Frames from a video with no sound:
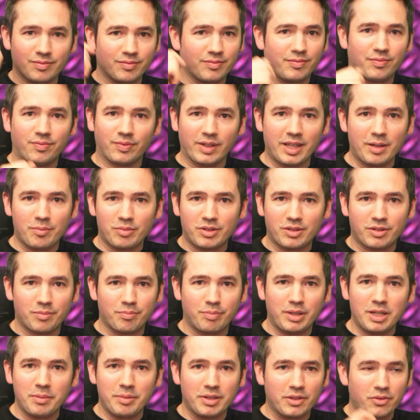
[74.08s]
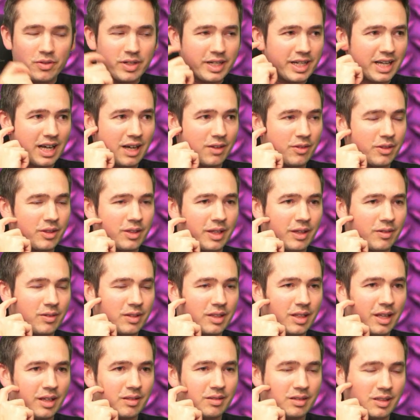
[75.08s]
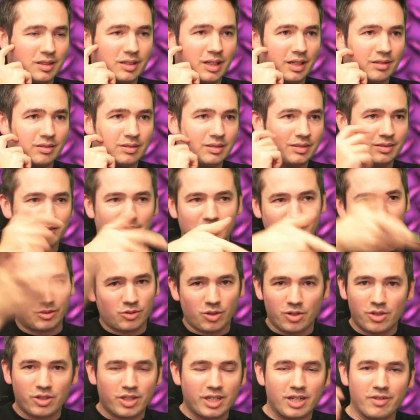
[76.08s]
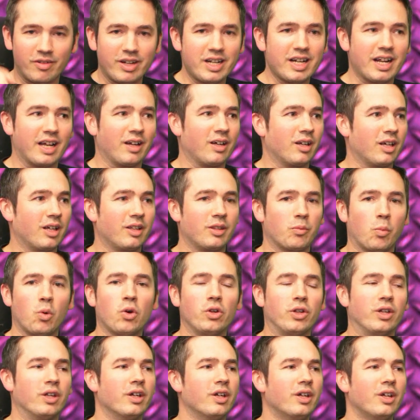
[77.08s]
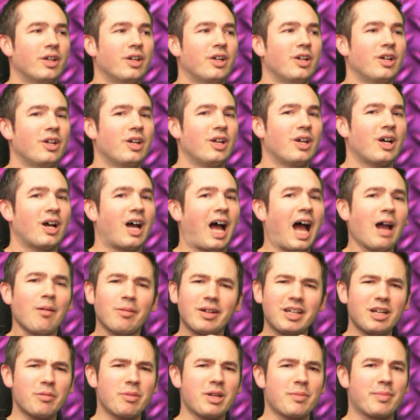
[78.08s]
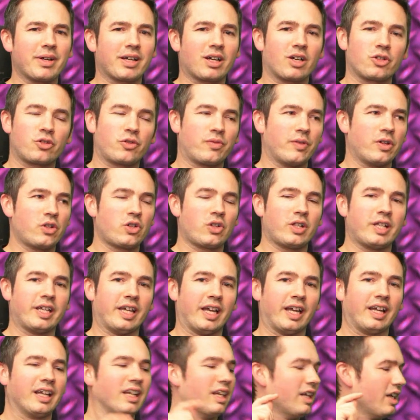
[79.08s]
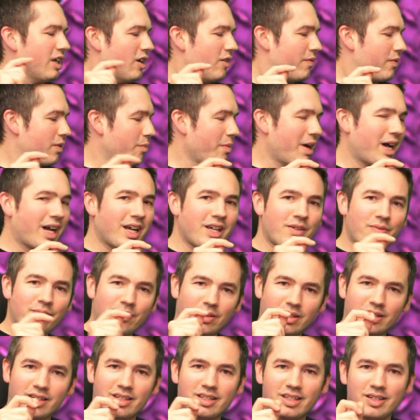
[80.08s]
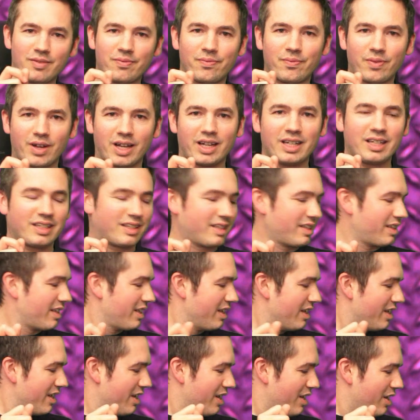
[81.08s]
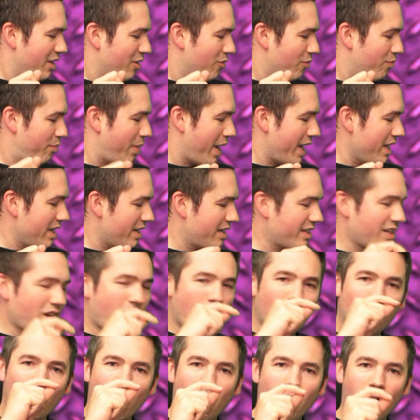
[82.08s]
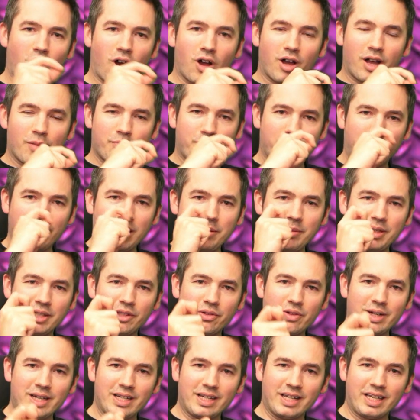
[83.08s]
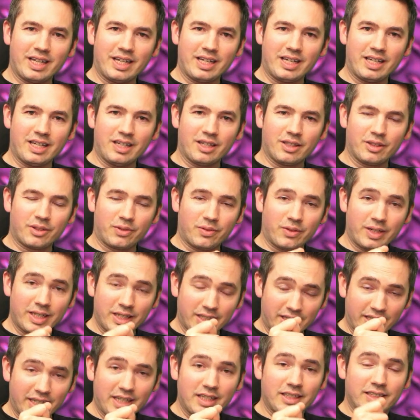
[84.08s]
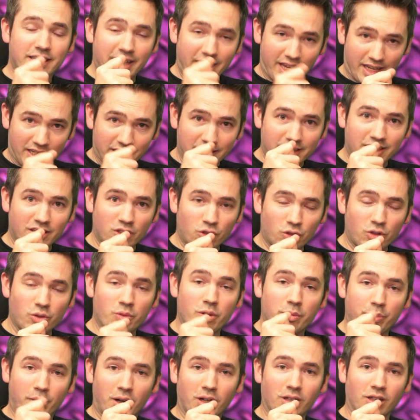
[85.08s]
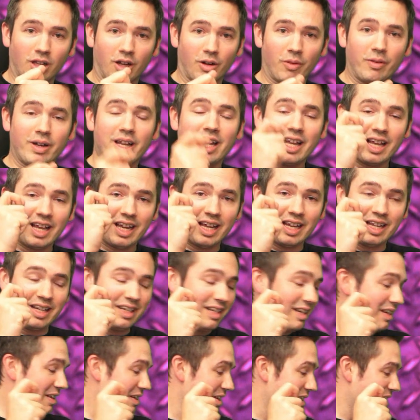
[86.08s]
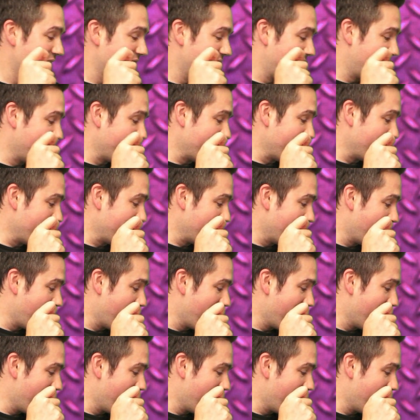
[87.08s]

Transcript: flipped PP3D out, out uh, across the arena and won. I'm going to be a bit controversial here. For my fantasy fight, based on what PP3D 3D did to Apollo in the